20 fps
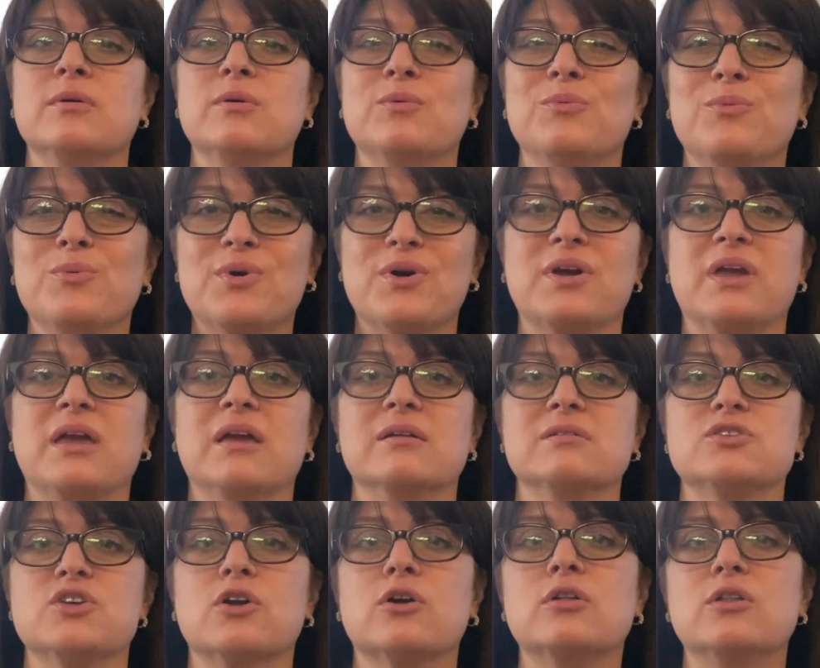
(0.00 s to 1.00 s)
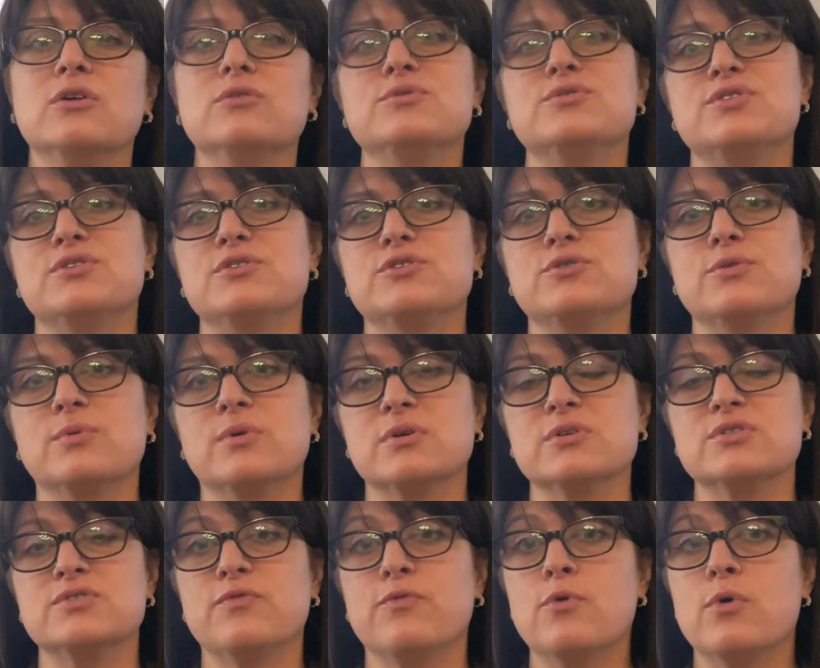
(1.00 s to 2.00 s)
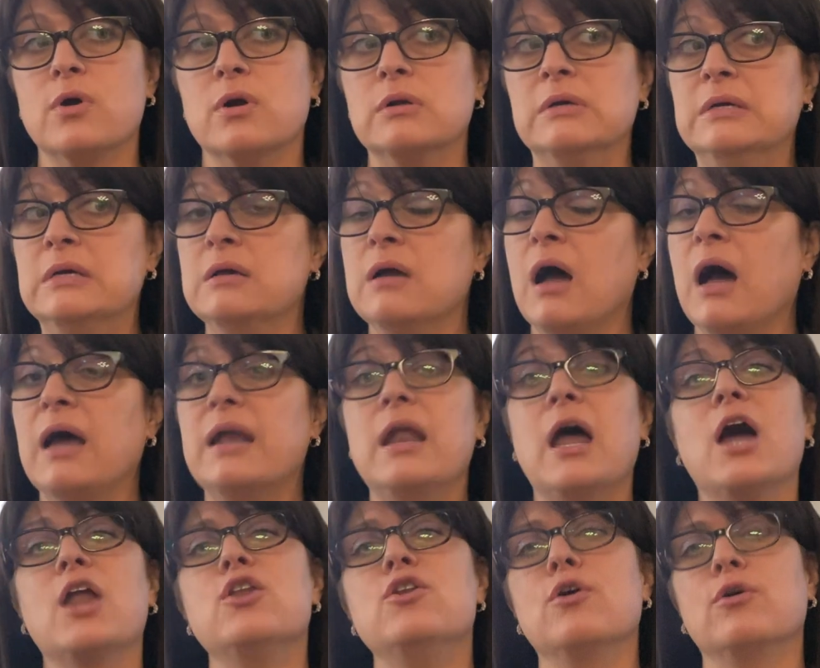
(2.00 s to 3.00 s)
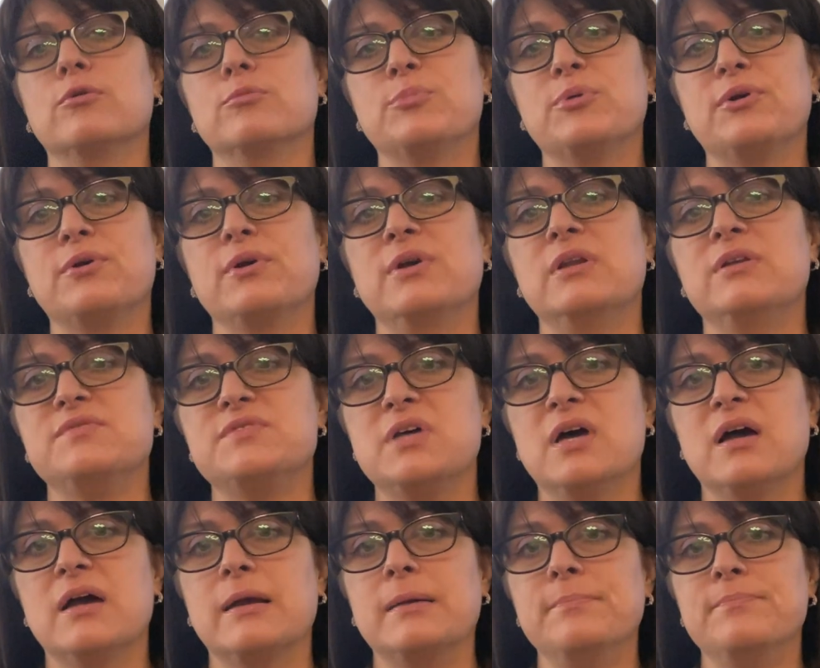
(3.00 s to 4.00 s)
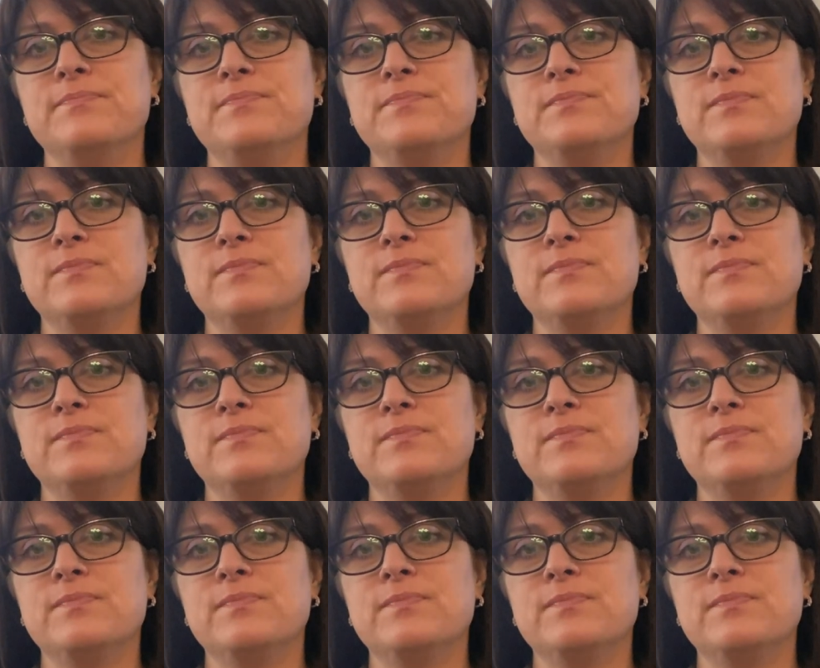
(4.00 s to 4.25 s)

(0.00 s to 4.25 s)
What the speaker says: working, to close their doors for an unknown period of time.